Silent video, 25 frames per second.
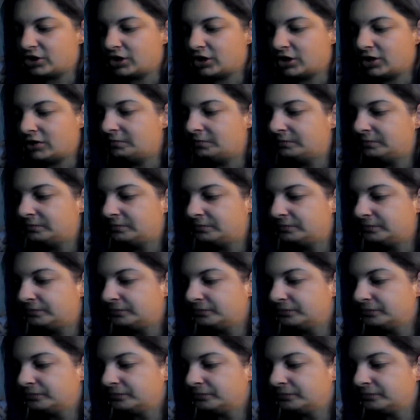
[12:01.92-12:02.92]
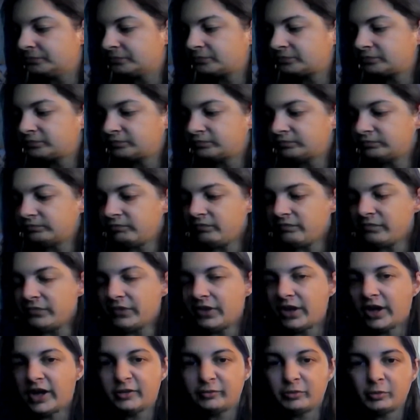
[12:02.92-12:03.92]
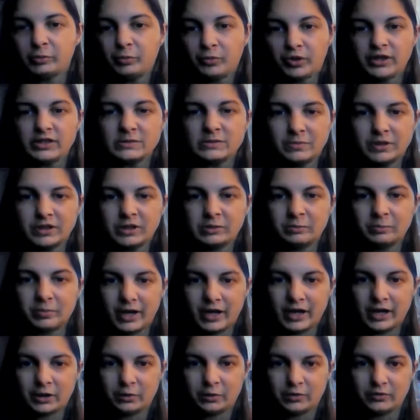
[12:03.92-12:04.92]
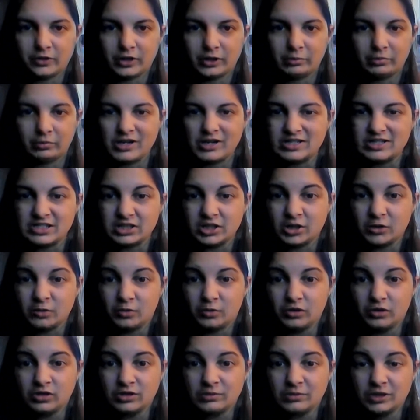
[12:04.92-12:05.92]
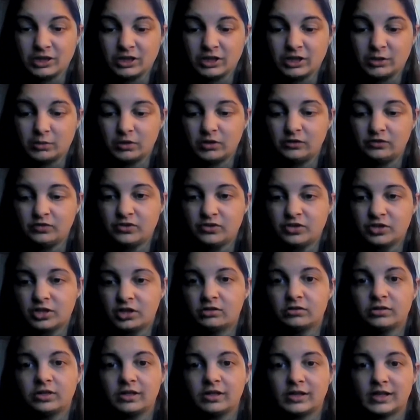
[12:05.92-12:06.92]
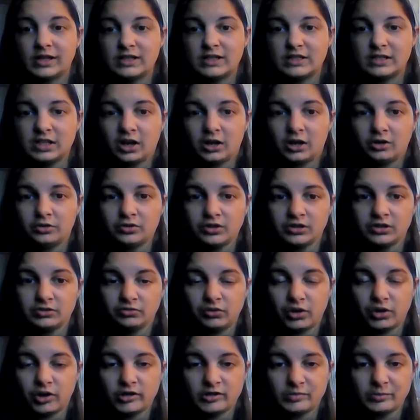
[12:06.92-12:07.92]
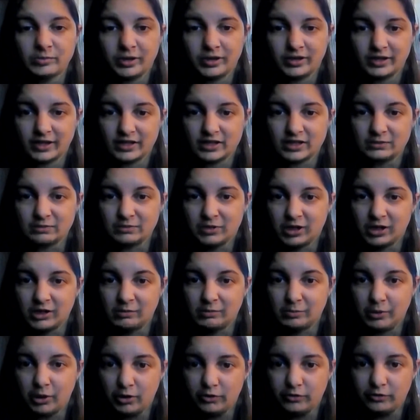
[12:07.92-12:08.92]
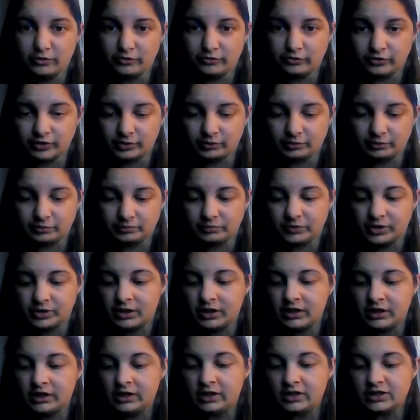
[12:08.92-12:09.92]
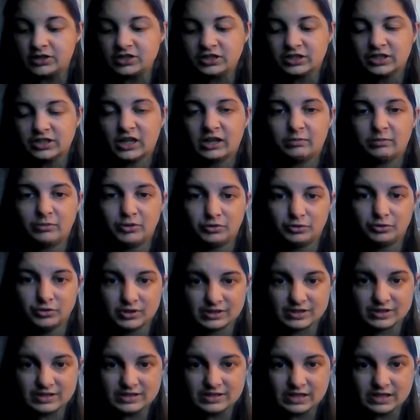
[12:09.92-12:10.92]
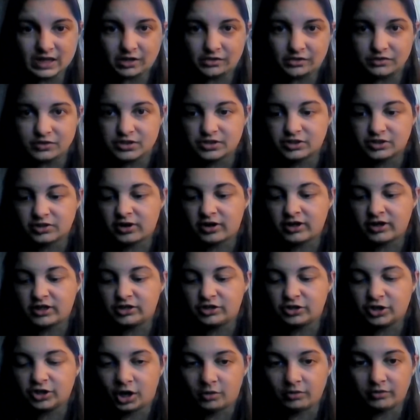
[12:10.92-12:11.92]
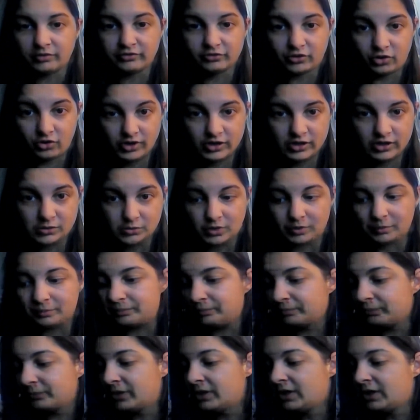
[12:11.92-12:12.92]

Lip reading: to, and I've been wanting to make a bag with it, but I didn't know what to make it with. So the lady holding the rose bag actually made both of them, and she gave me all the details so that I can go and find one.